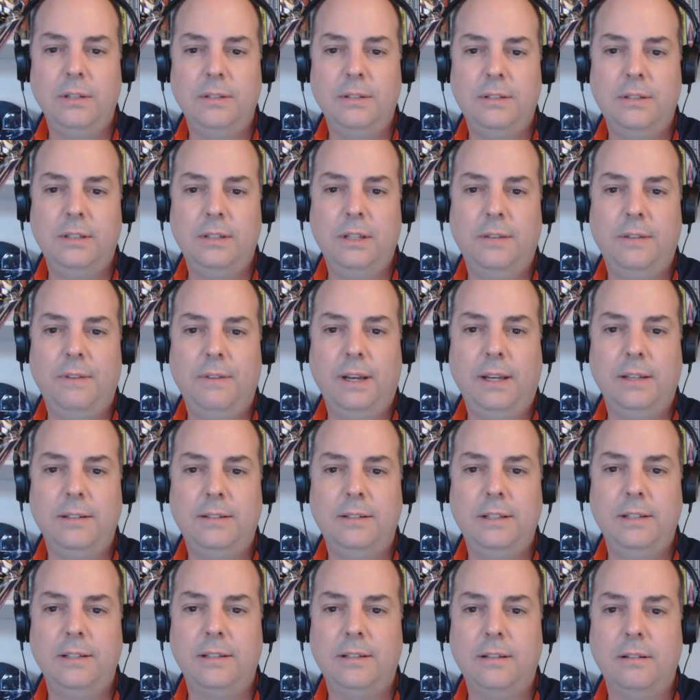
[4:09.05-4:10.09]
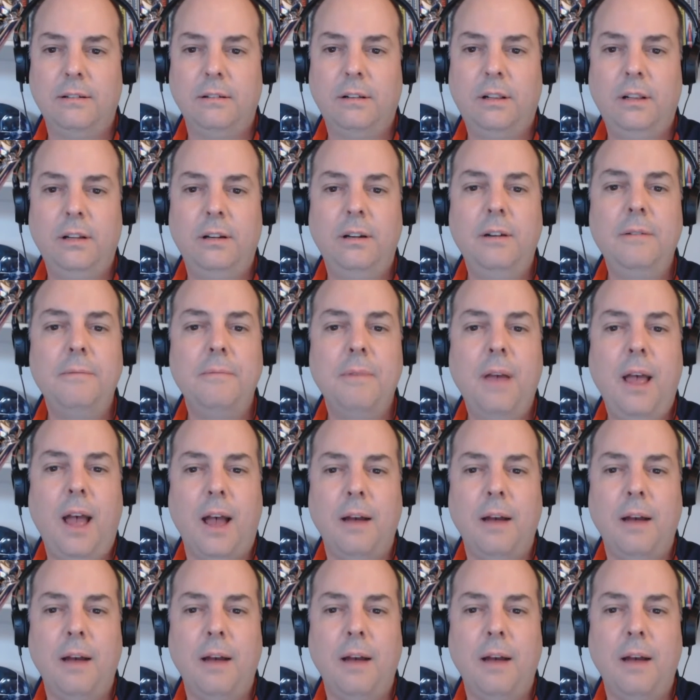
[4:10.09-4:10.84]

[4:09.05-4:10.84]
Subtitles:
let's see if I can see this a little clearer.